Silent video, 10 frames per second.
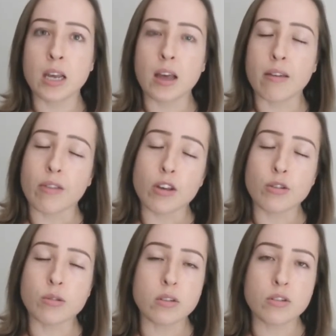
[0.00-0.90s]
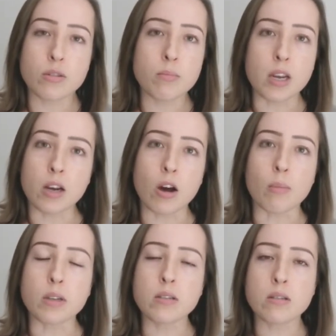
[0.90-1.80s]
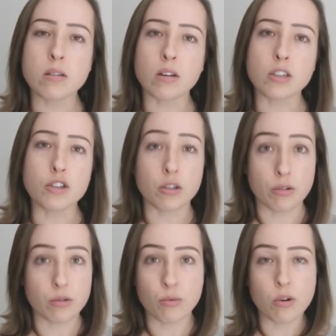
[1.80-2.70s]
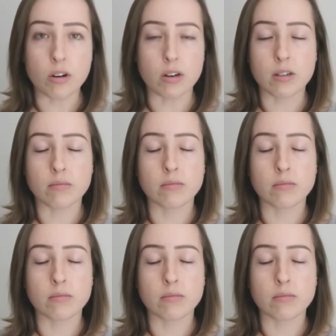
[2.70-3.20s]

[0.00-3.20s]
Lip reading: and they use it to make comments on each other's work.